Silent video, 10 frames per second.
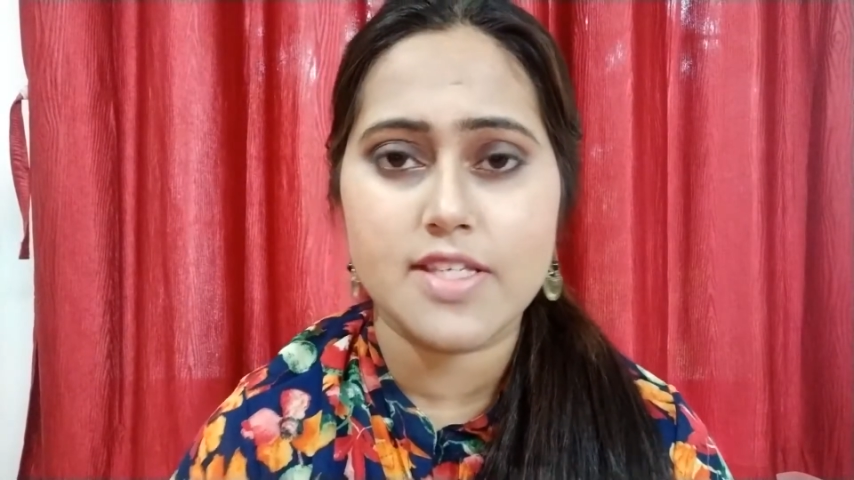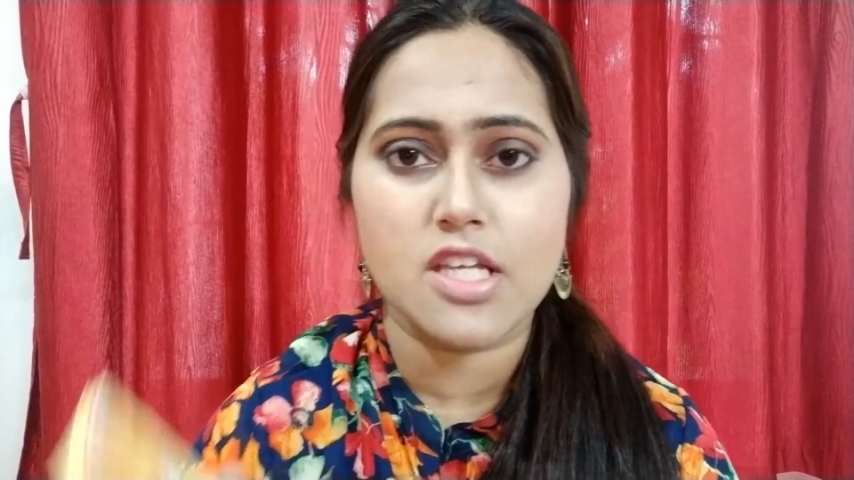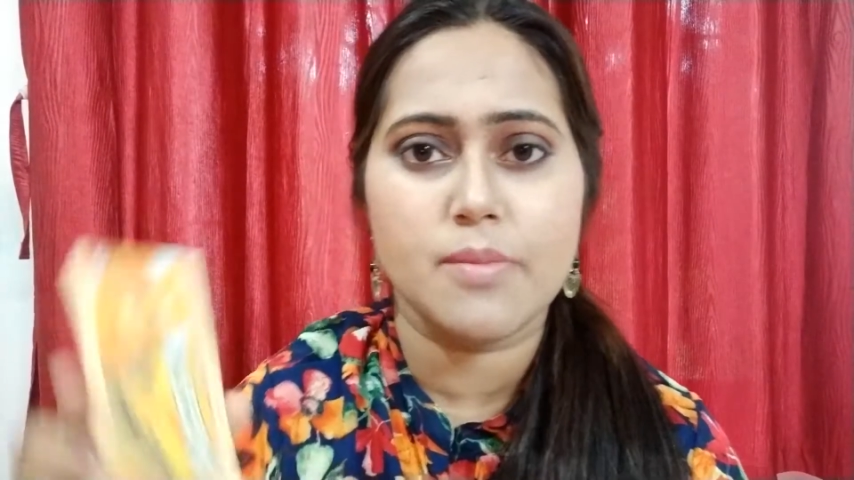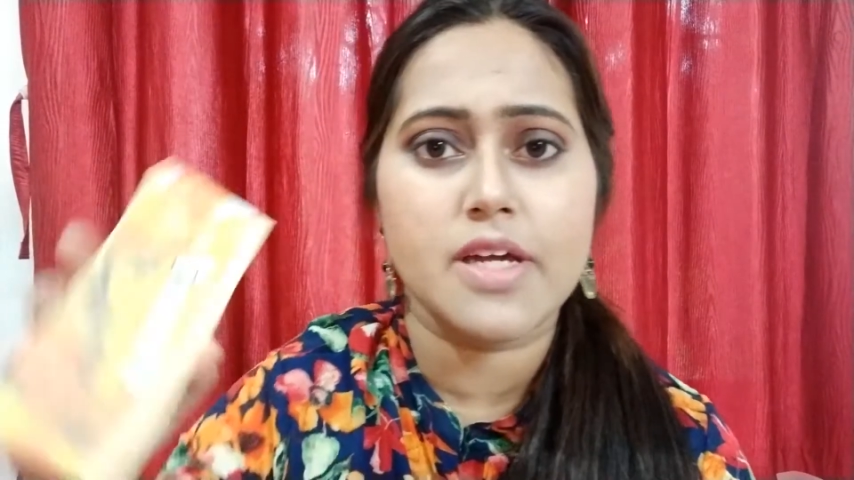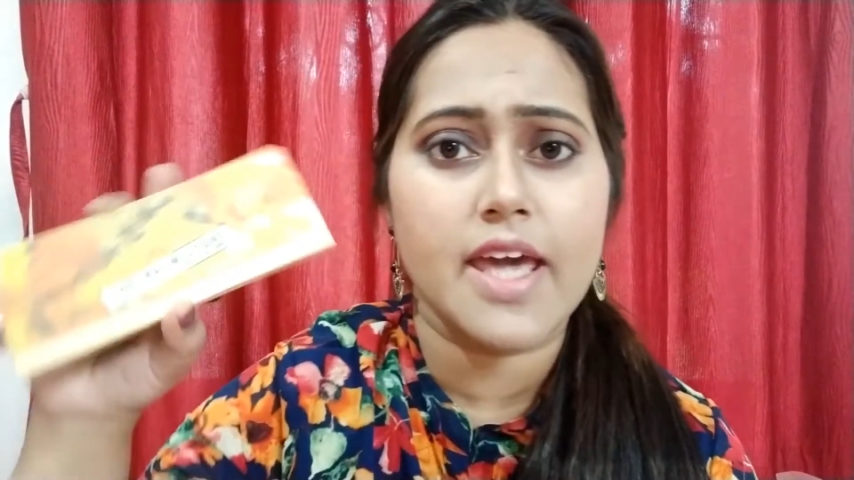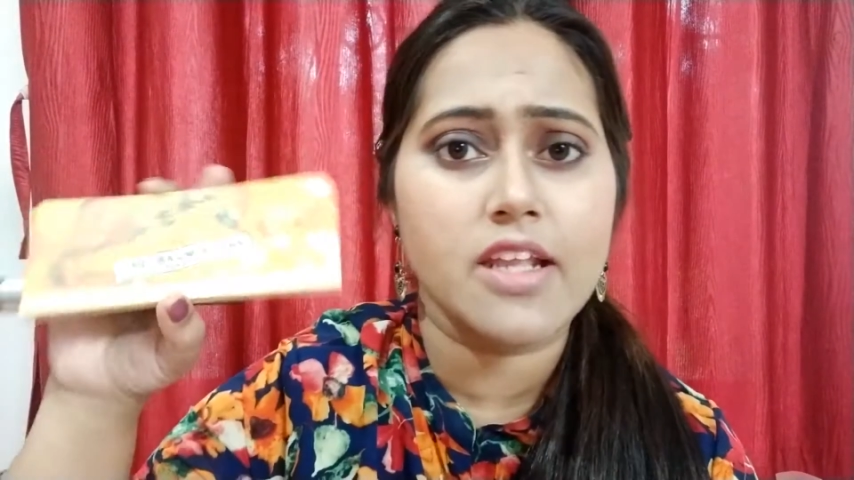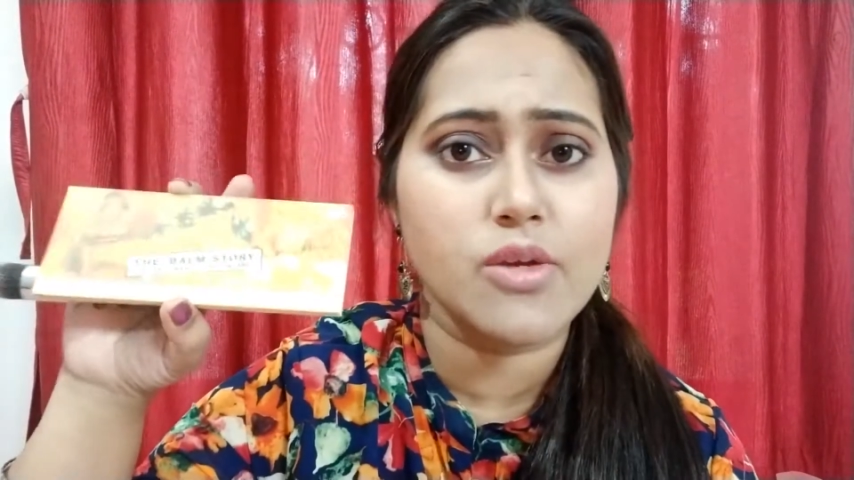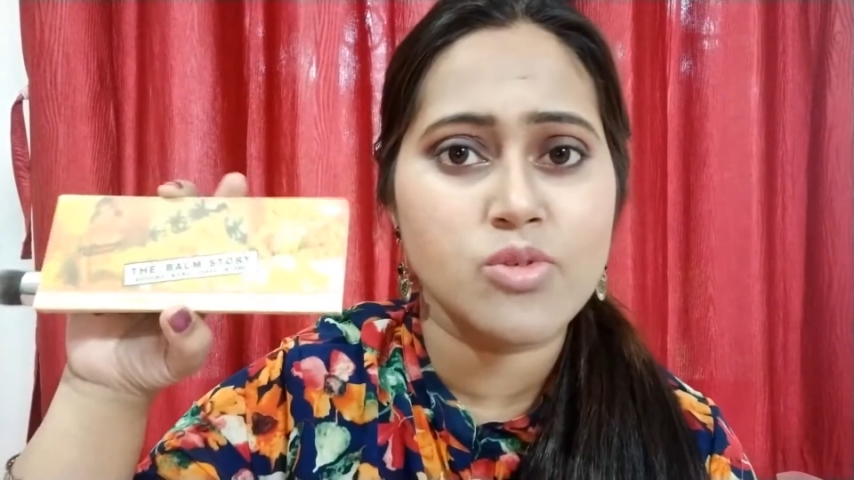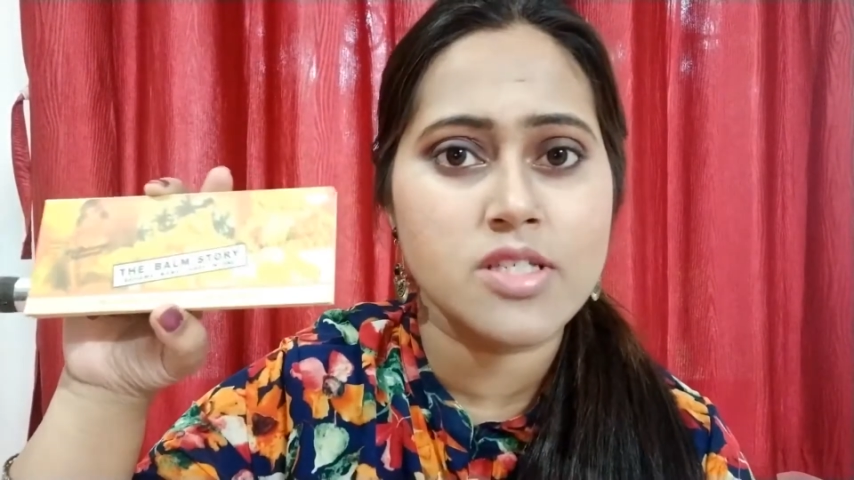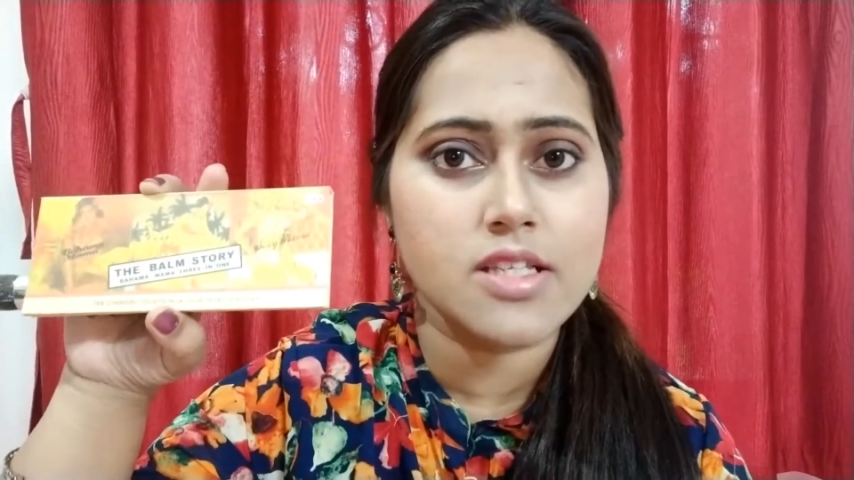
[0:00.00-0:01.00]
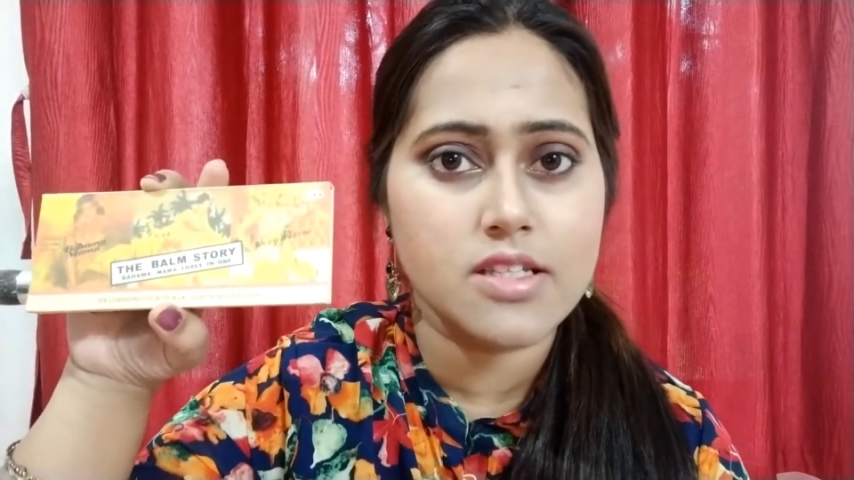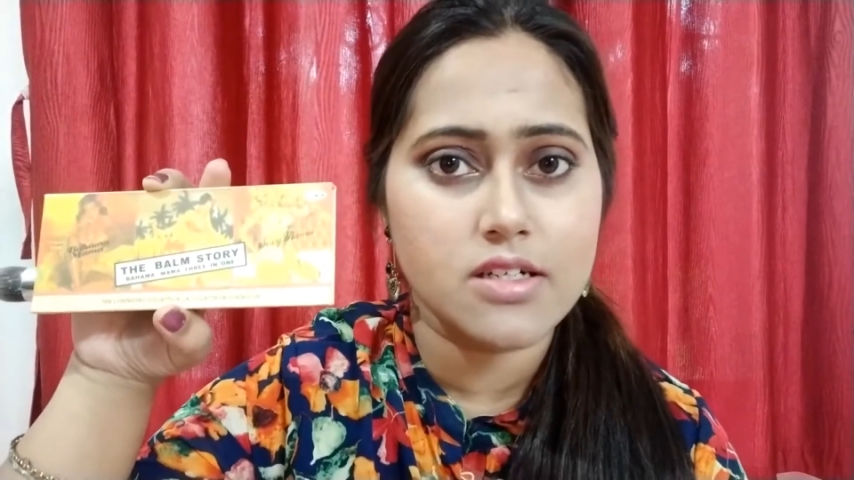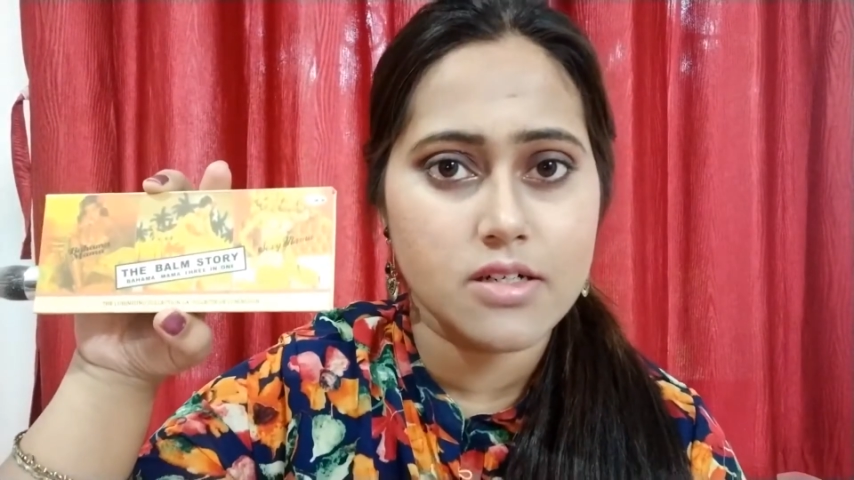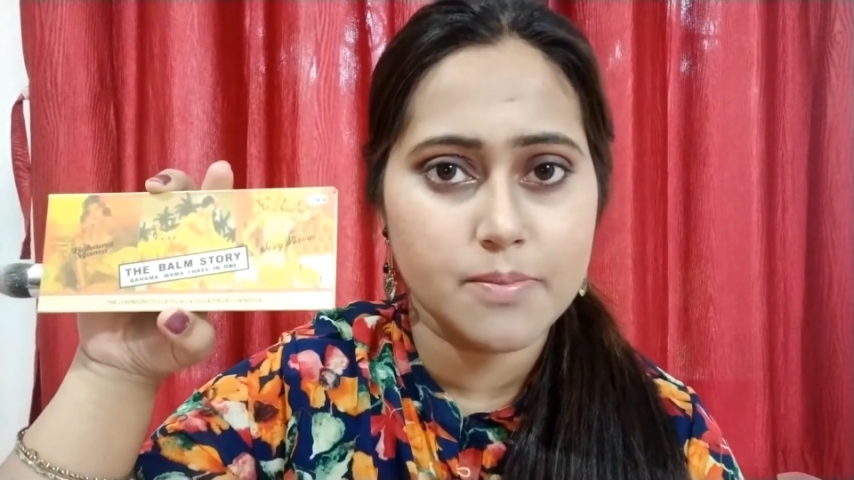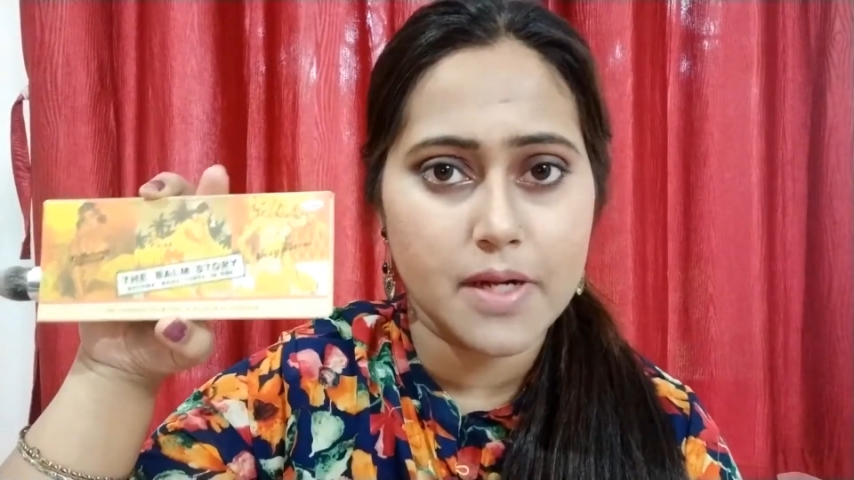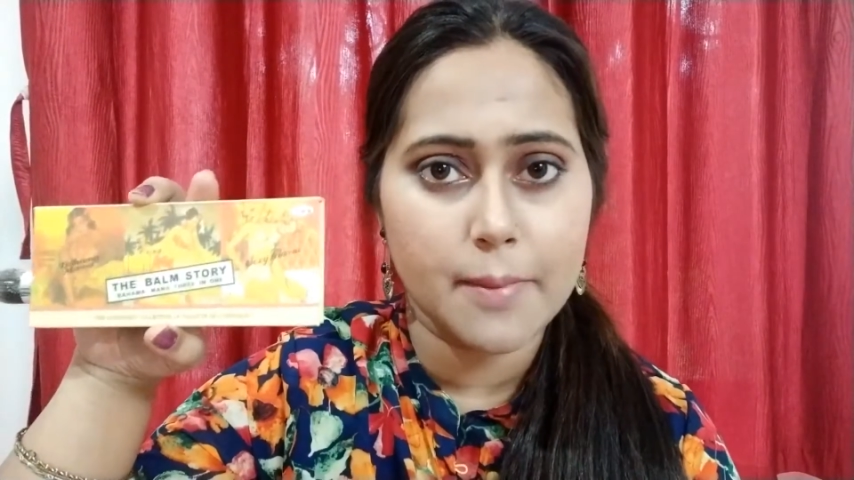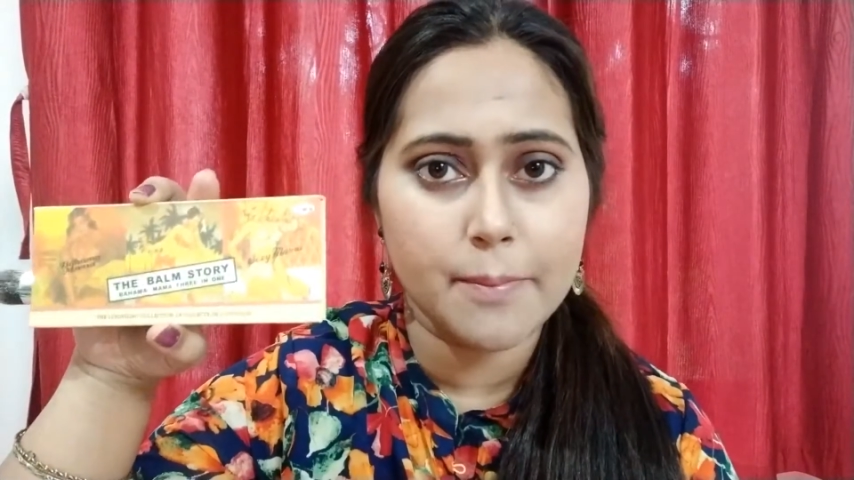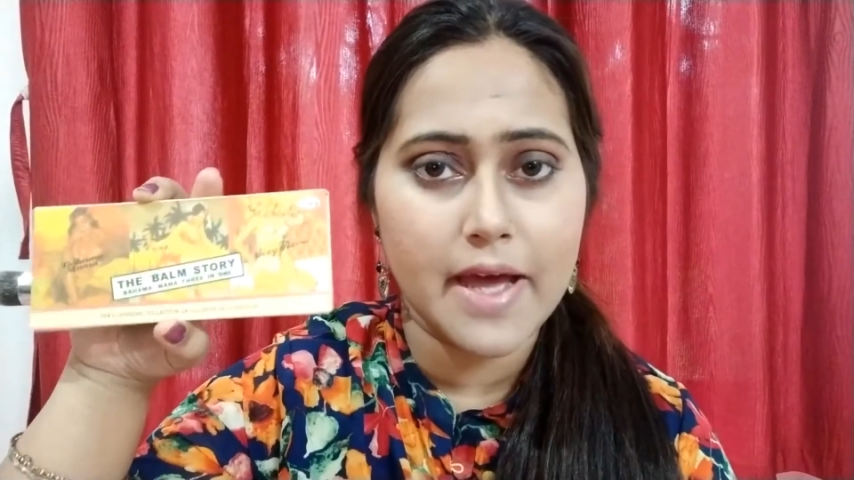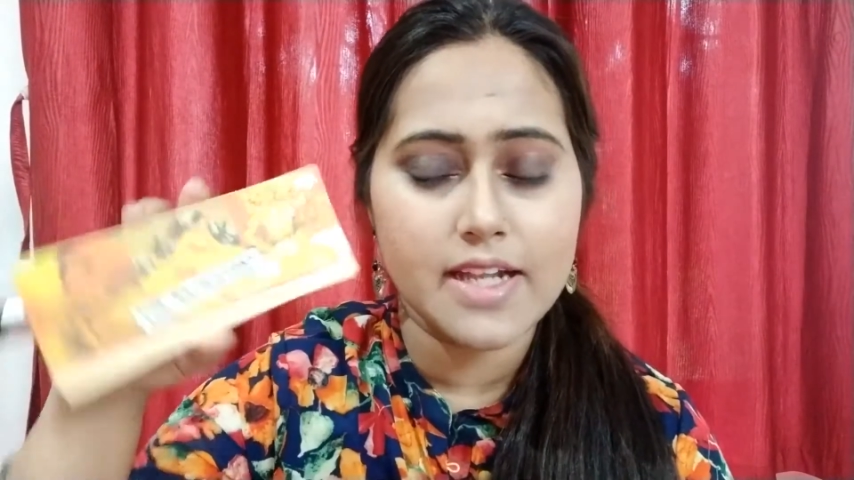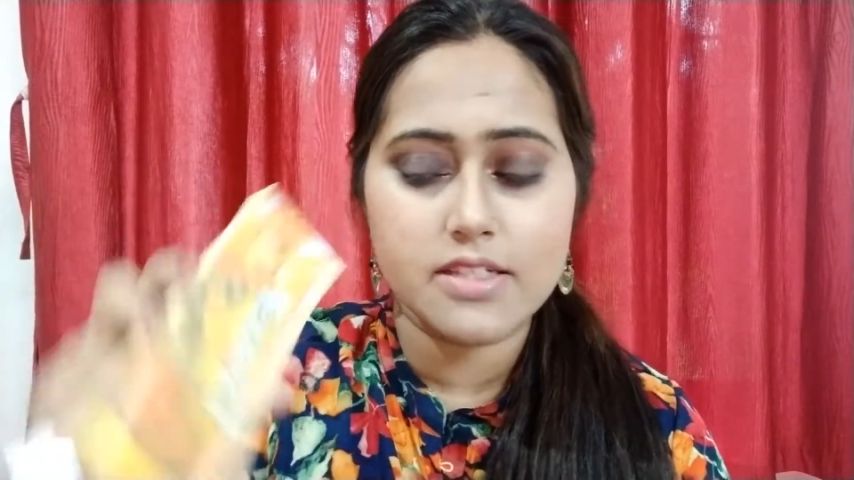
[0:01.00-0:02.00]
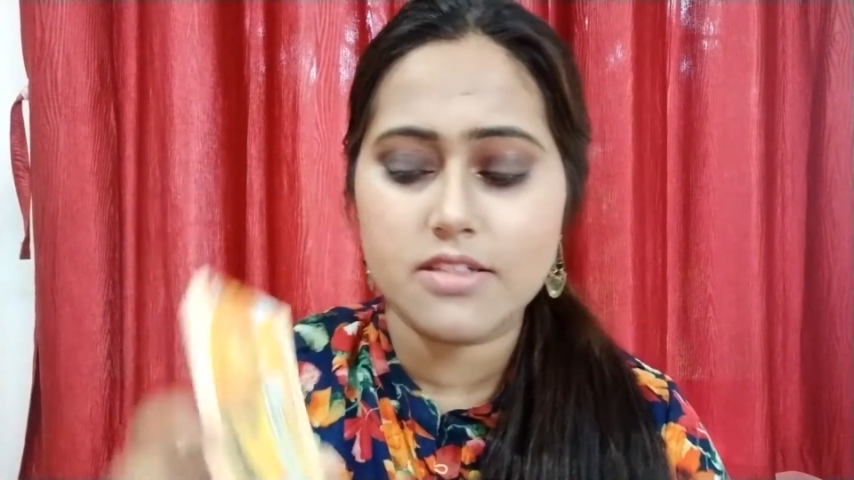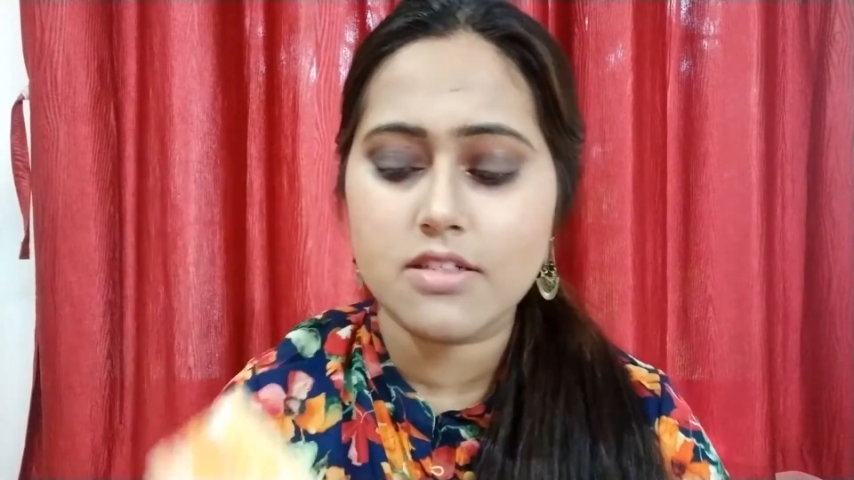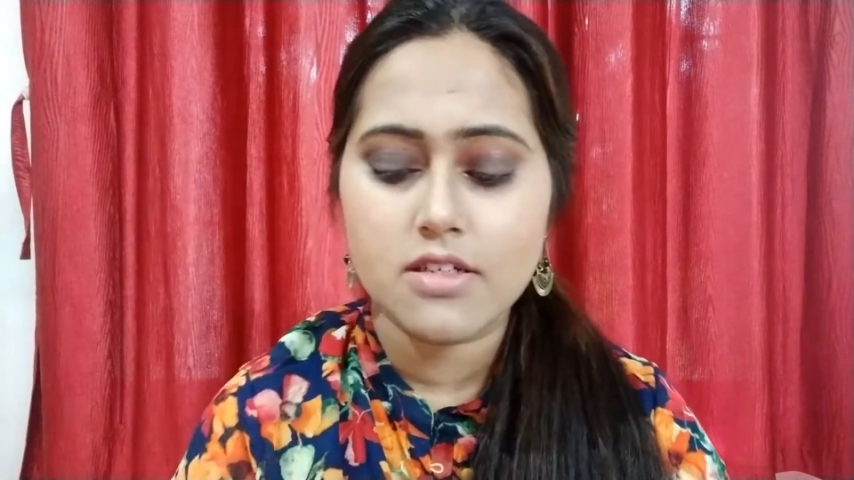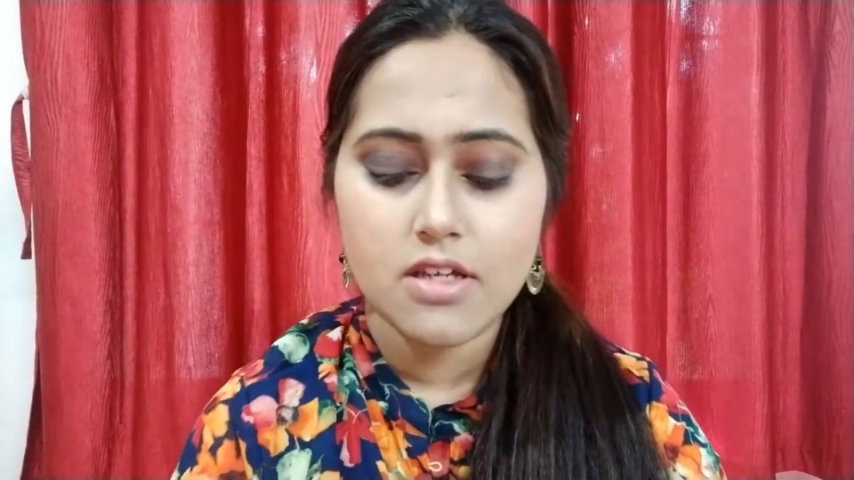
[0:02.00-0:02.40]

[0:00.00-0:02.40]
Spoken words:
I am again using the Bum palette,